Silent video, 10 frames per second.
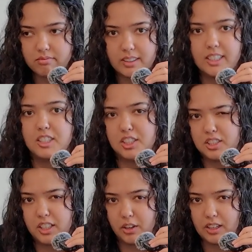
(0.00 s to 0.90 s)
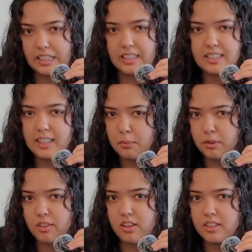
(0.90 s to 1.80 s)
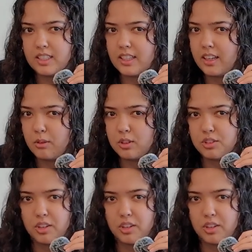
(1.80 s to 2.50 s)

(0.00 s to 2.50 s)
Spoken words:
necessarily the type of content I was